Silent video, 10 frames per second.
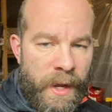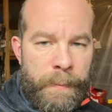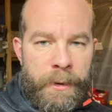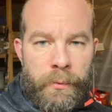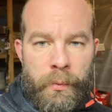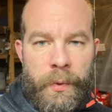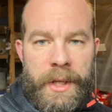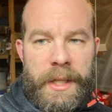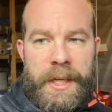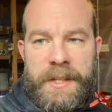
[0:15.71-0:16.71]
I've been
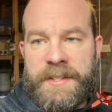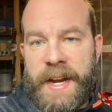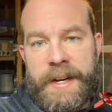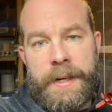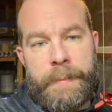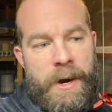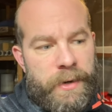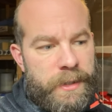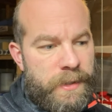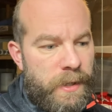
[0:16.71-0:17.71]
really excited
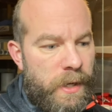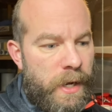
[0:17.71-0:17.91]
about it.